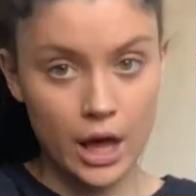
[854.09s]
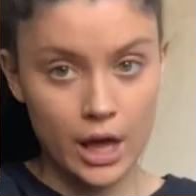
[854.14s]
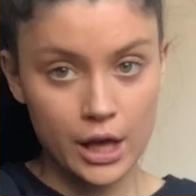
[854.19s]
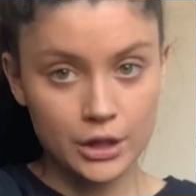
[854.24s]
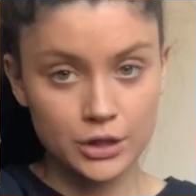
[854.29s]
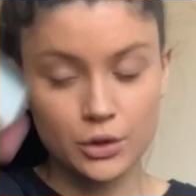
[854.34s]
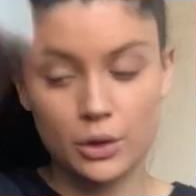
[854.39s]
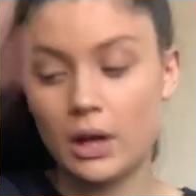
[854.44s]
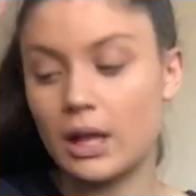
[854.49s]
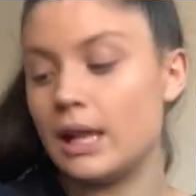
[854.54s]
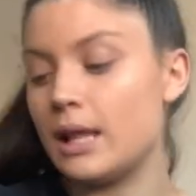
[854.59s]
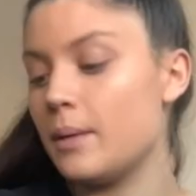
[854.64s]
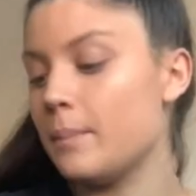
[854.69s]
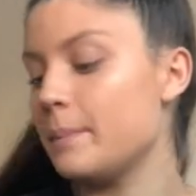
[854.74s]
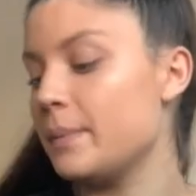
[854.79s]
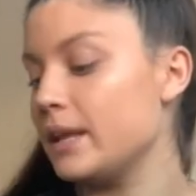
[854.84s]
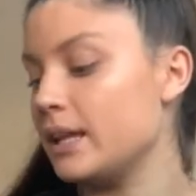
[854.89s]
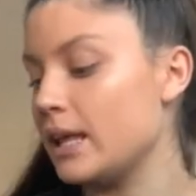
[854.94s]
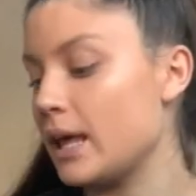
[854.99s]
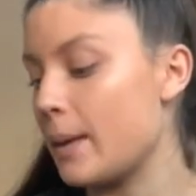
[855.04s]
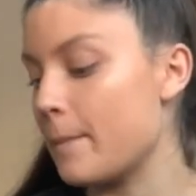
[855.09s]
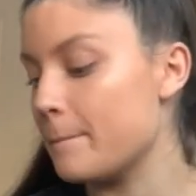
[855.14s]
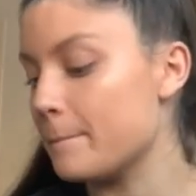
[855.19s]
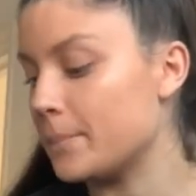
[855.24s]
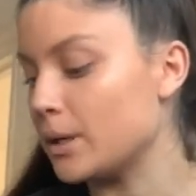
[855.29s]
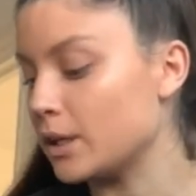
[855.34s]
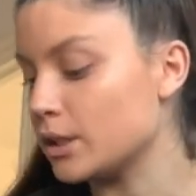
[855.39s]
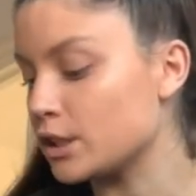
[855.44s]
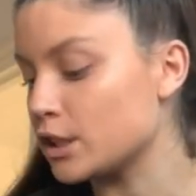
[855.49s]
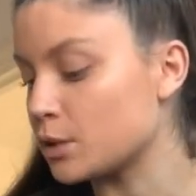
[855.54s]
So a little mini
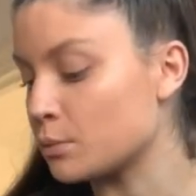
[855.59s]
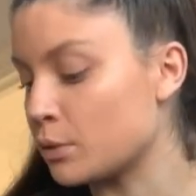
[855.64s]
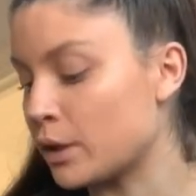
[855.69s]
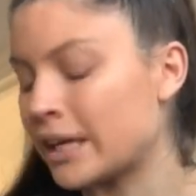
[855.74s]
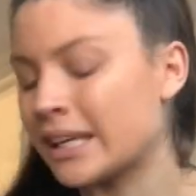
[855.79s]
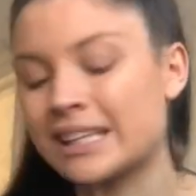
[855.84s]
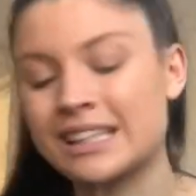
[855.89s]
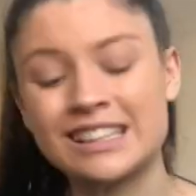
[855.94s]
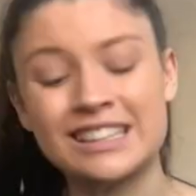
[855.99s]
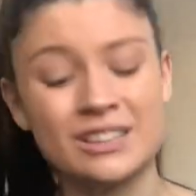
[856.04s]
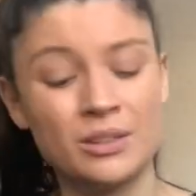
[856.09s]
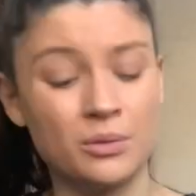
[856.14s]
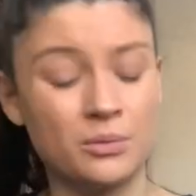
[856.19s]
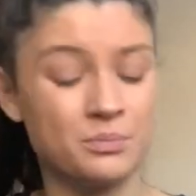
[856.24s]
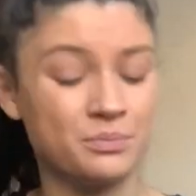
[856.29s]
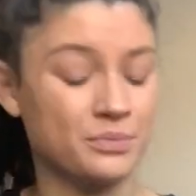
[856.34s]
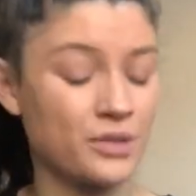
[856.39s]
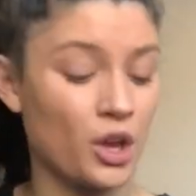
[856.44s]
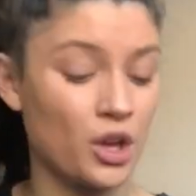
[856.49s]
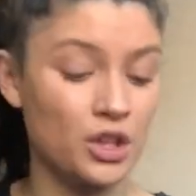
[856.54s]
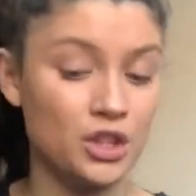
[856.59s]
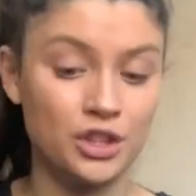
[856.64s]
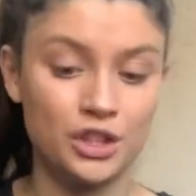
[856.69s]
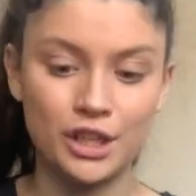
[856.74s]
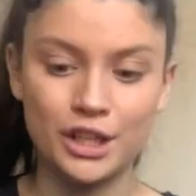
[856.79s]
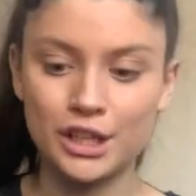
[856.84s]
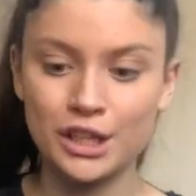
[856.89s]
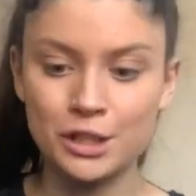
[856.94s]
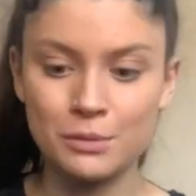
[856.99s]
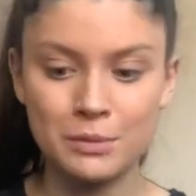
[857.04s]
impulse spray, because you're
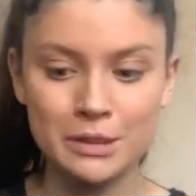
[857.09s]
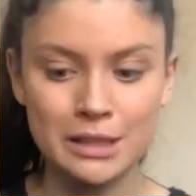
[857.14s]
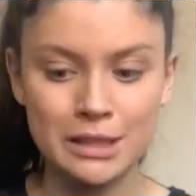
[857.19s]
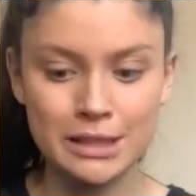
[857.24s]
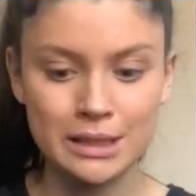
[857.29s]
gonna be